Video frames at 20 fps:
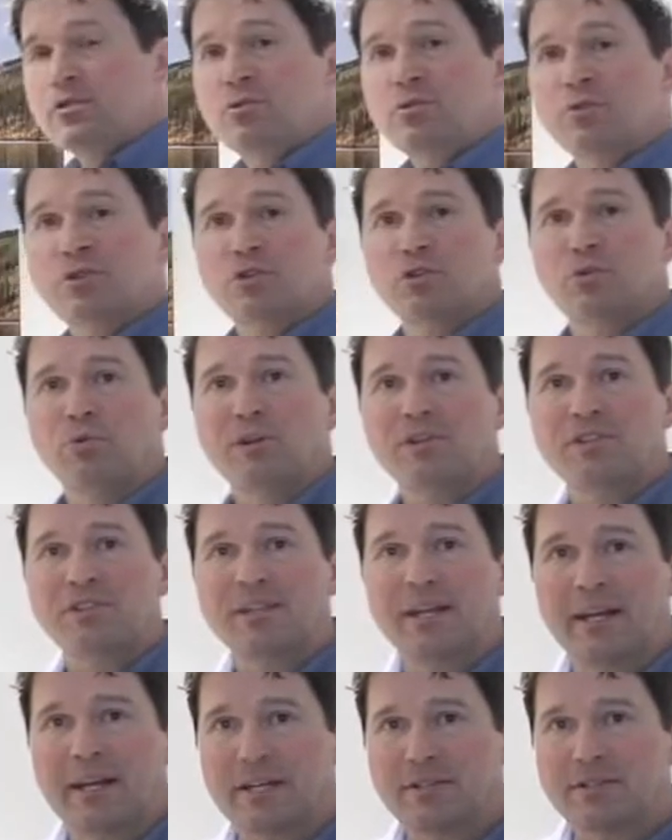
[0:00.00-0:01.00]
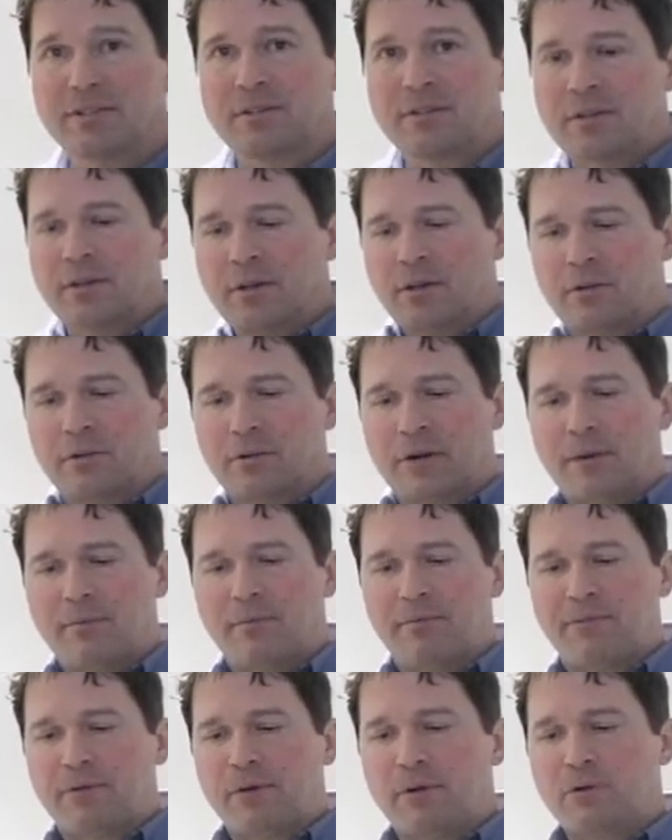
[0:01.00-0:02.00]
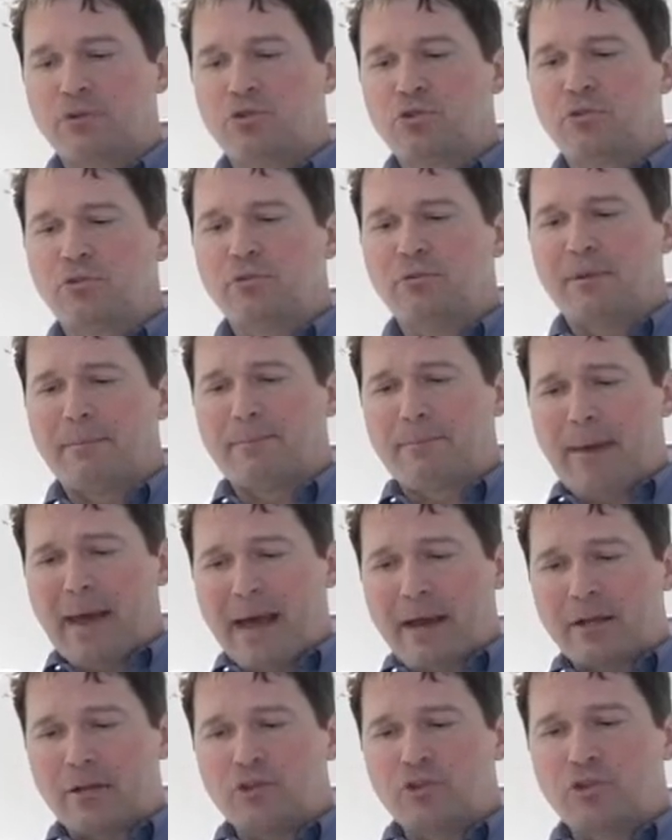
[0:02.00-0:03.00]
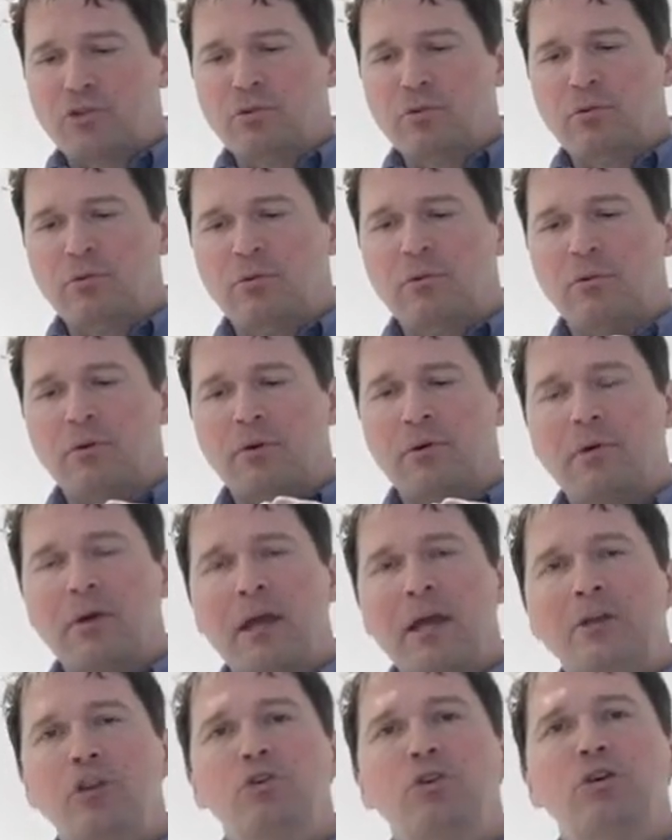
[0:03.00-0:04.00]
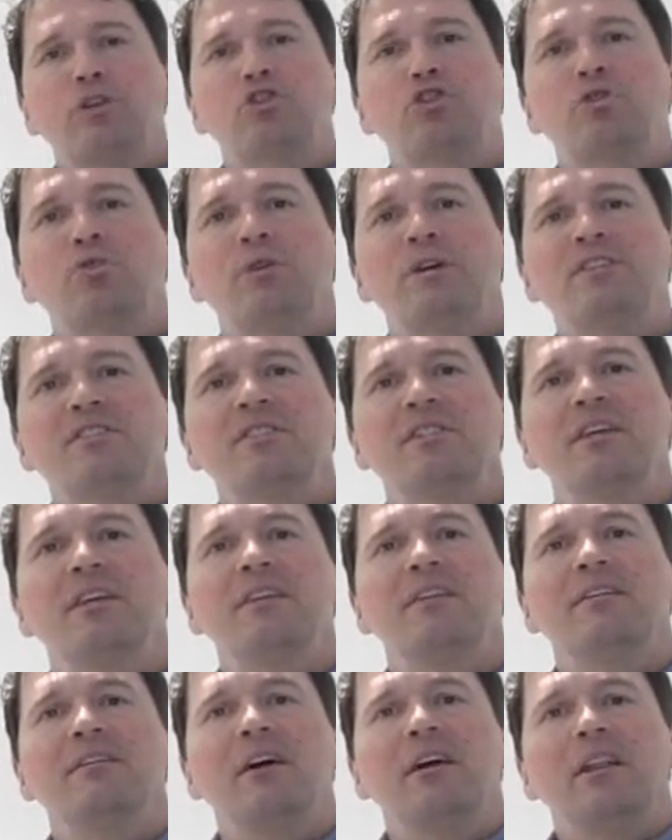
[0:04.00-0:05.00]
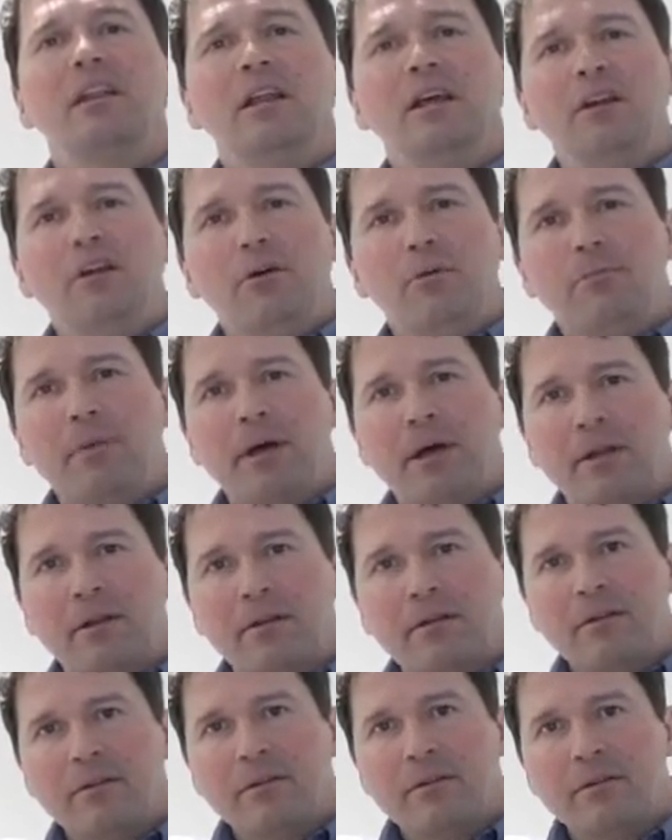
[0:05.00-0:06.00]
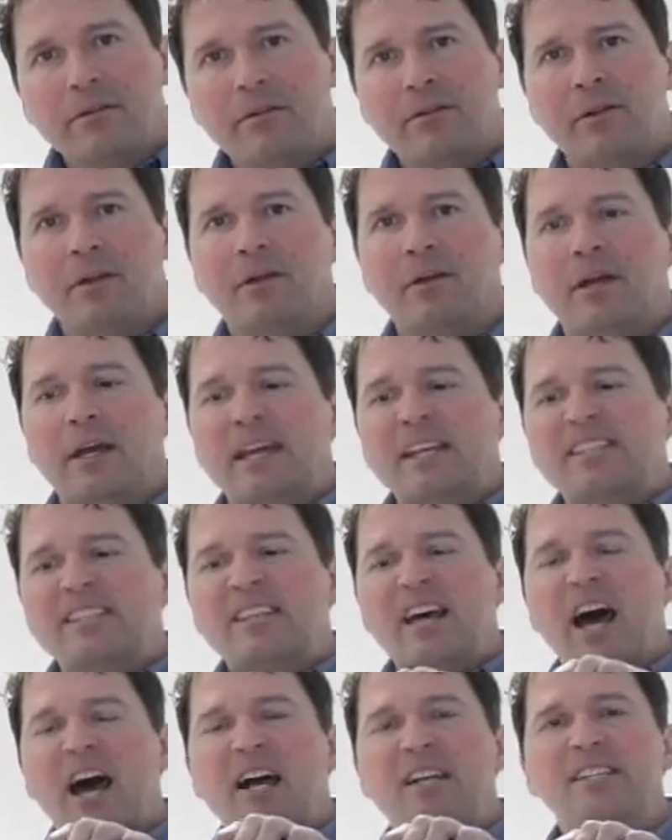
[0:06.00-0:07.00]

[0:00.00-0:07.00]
do the twist test. Grab the front of the shoe, grab back of the shoe, and you can twist it a little bit. It's a